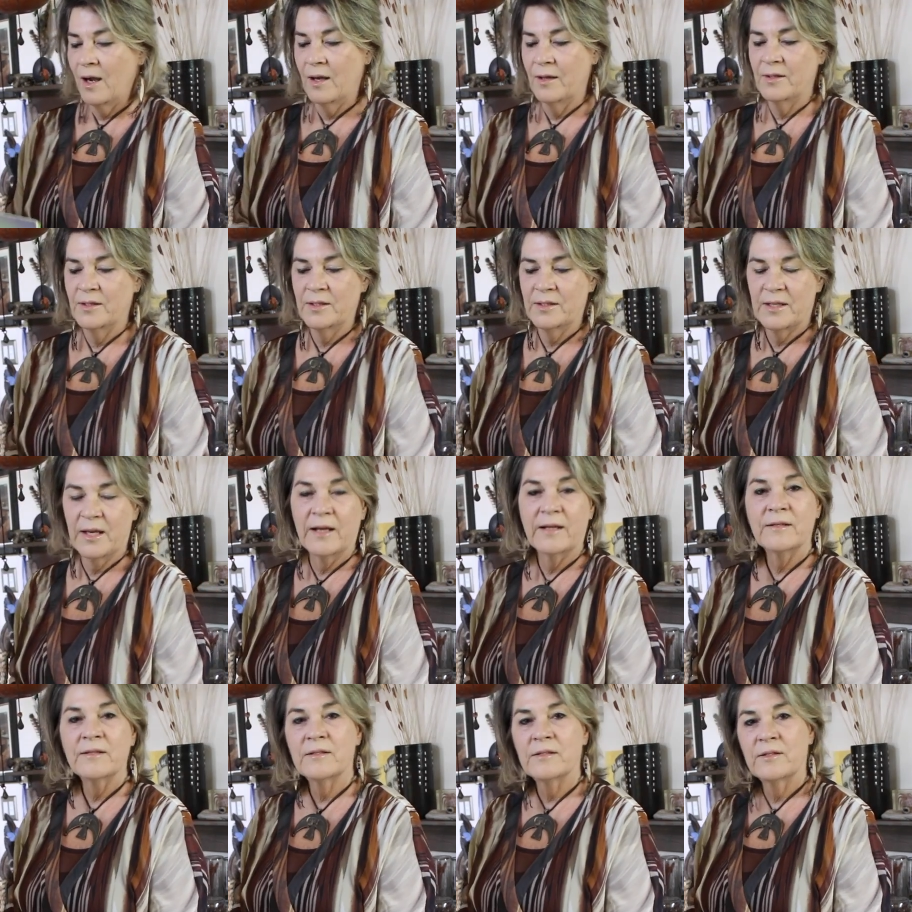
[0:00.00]
This
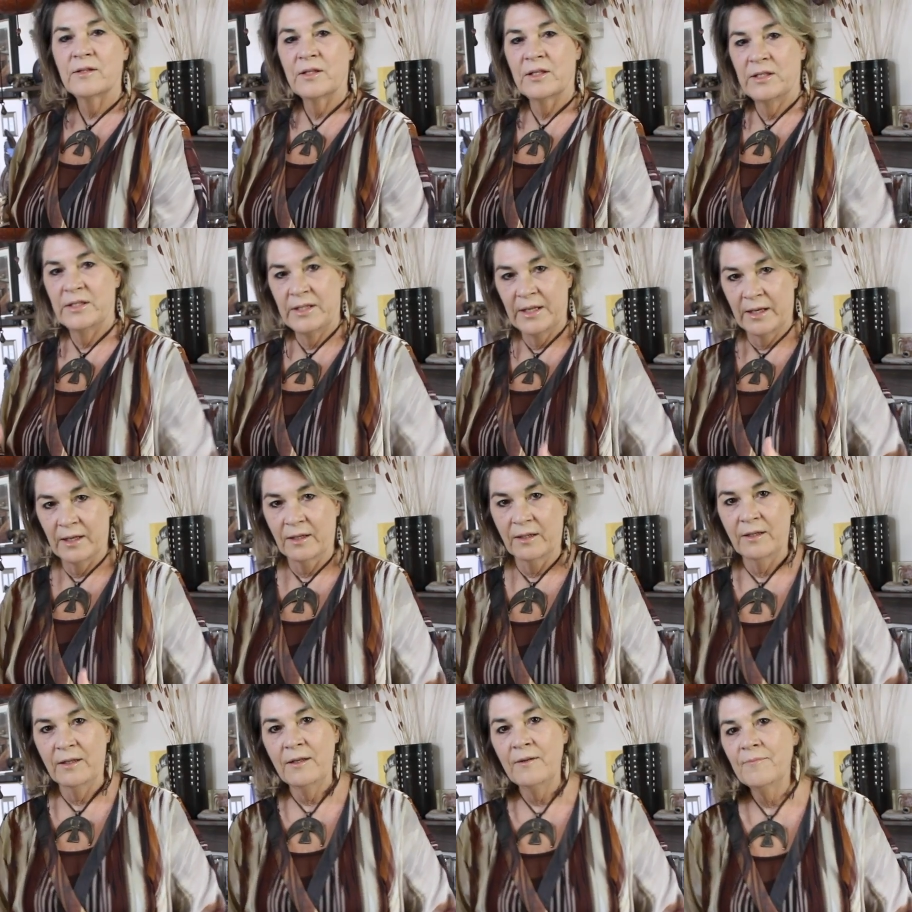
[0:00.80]
has the
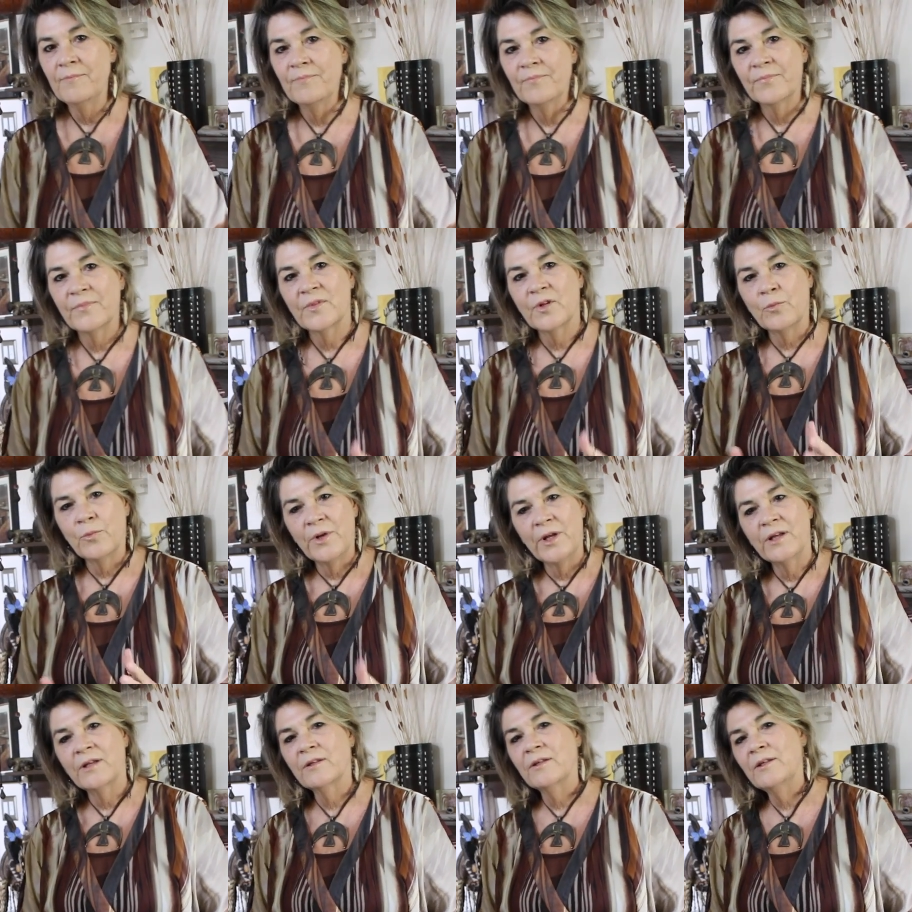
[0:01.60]
daily, the
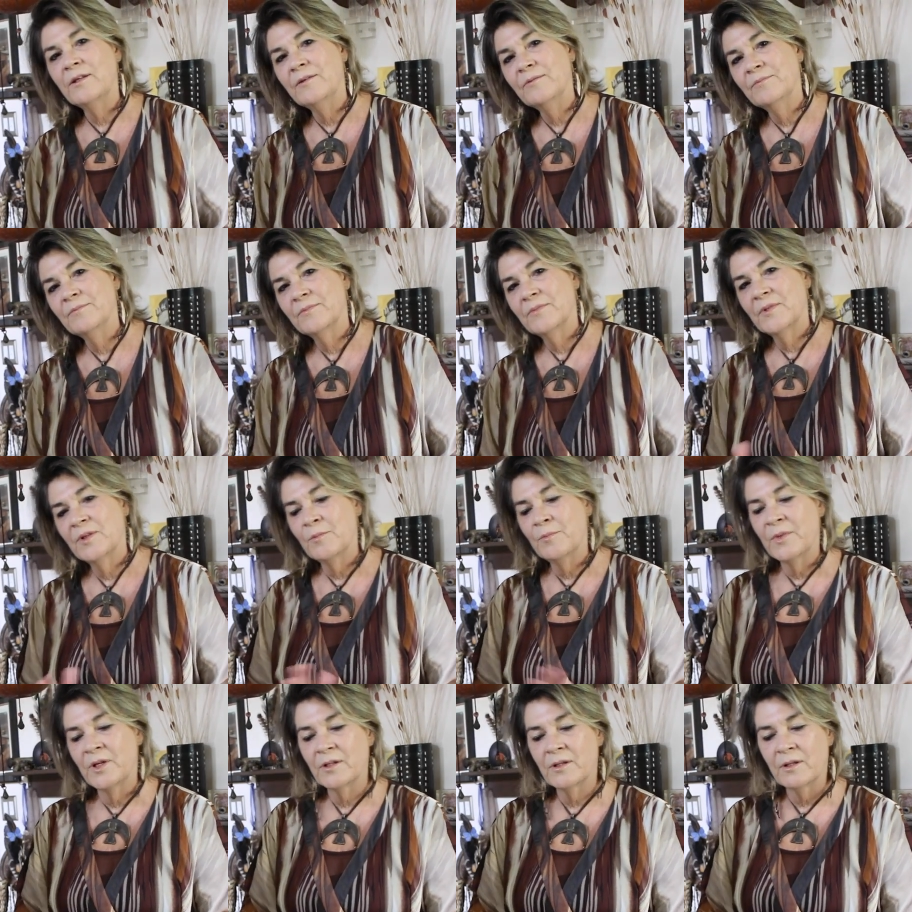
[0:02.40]
weekly, the
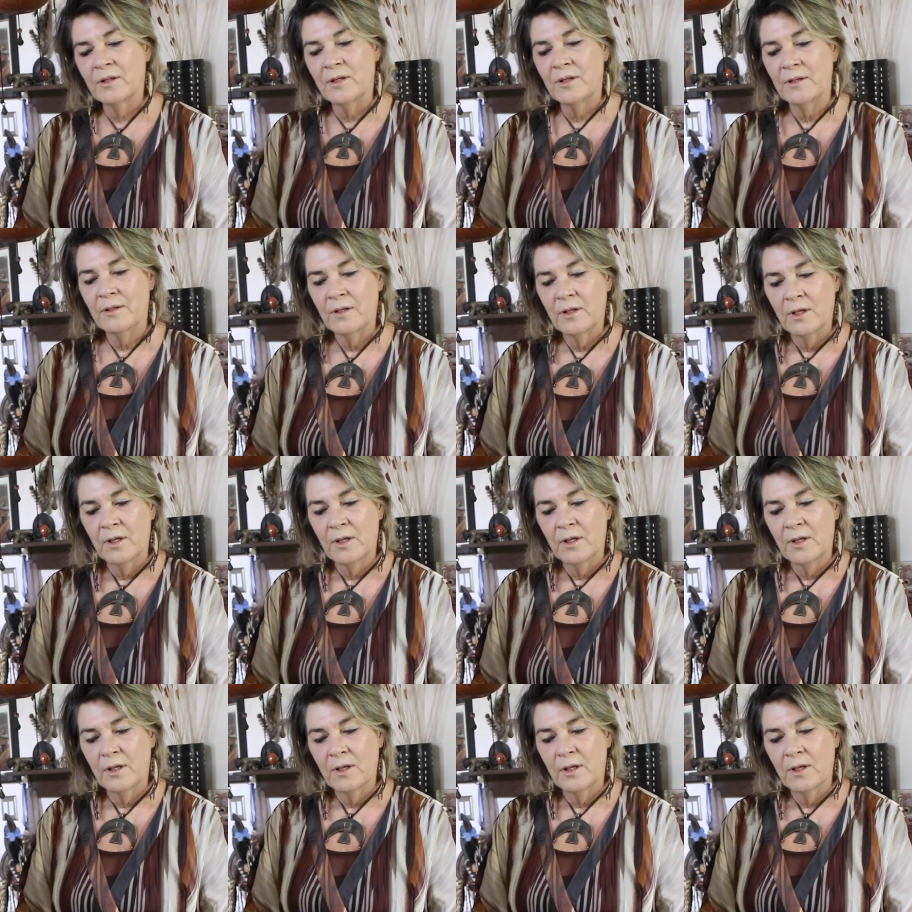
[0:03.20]
monthly,